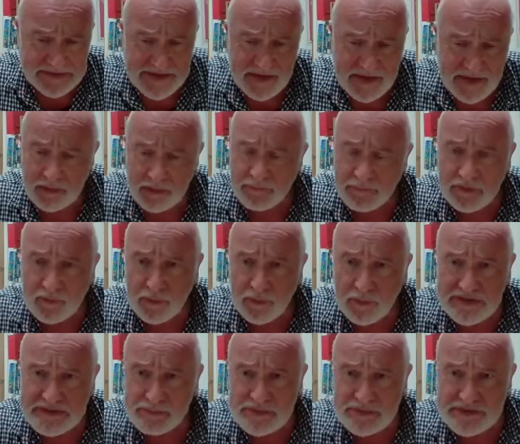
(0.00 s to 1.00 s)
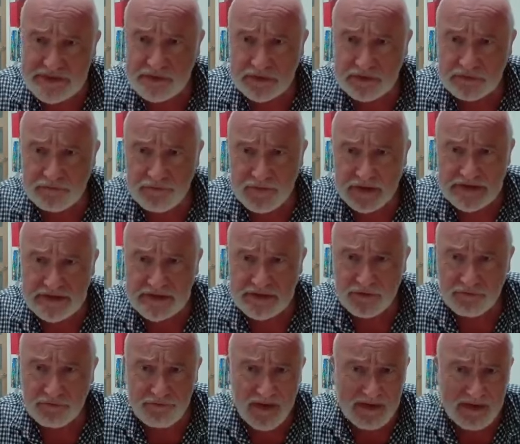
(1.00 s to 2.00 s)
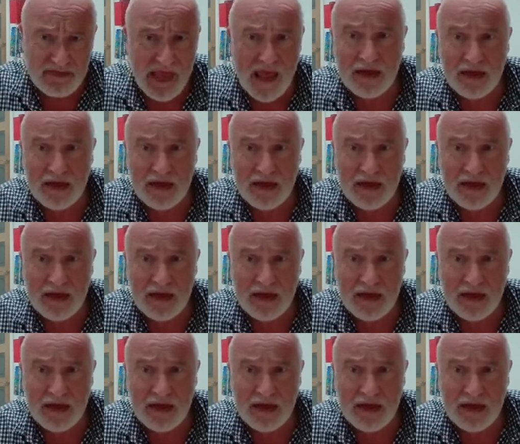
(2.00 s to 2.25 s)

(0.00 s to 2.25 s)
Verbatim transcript: sign up to the Westminster Confession of Faith,